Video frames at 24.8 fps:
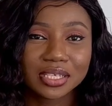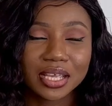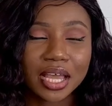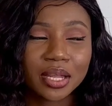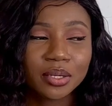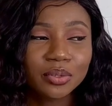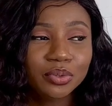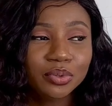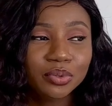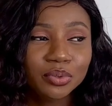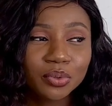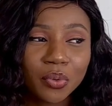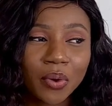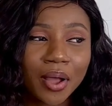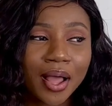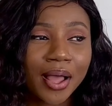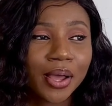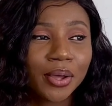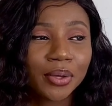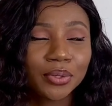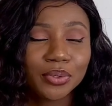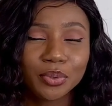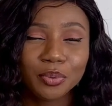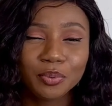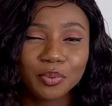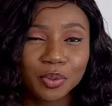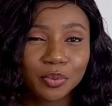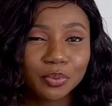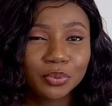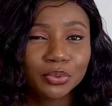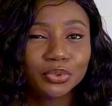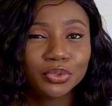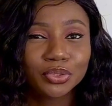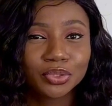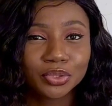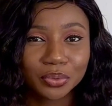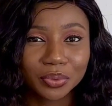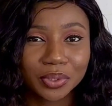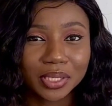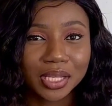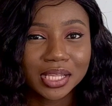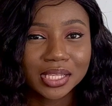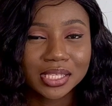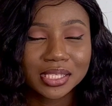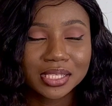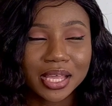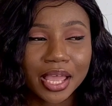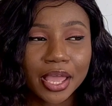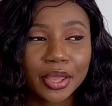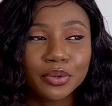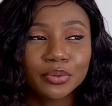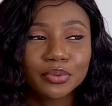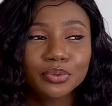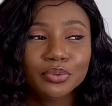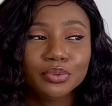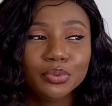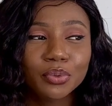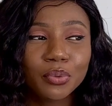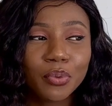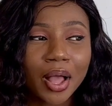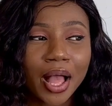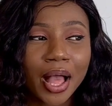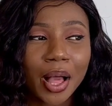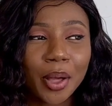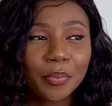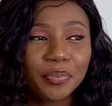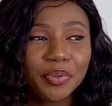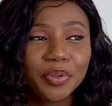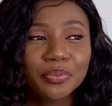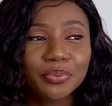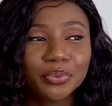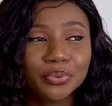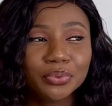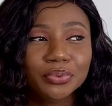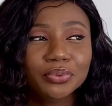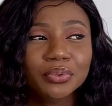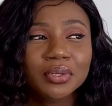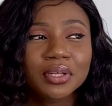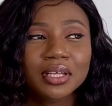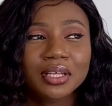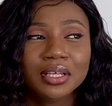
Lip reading: I don't know how you people do it. I don't know how people